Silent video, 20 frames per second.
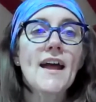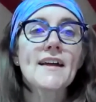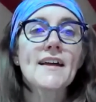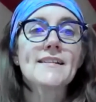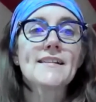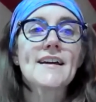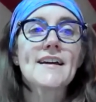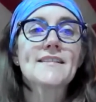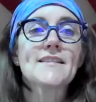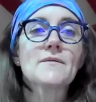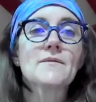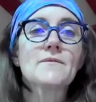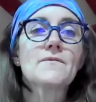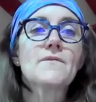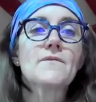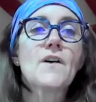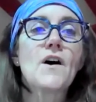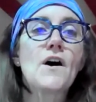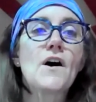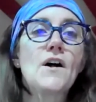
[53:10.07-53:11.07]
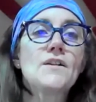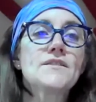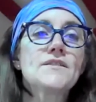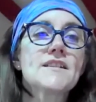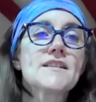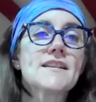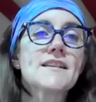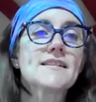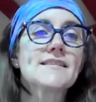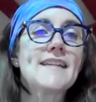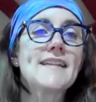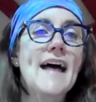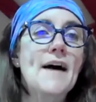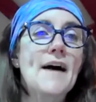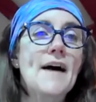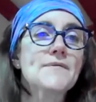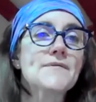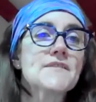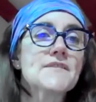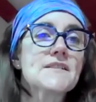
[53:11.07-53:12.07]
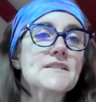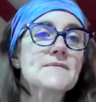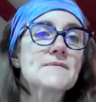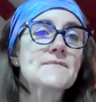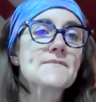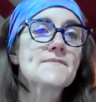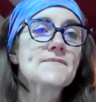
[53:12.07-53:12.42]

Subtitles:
and let them fall to the left.